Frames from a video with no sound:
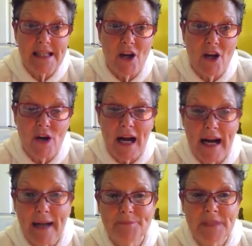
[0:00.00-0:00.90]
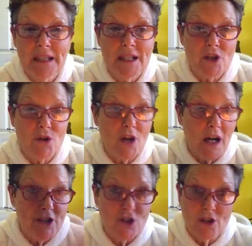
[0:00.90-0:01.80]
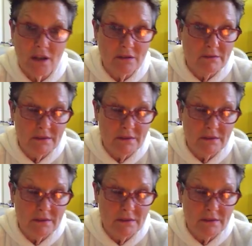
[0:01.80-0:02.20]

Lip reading: So so guys, you know,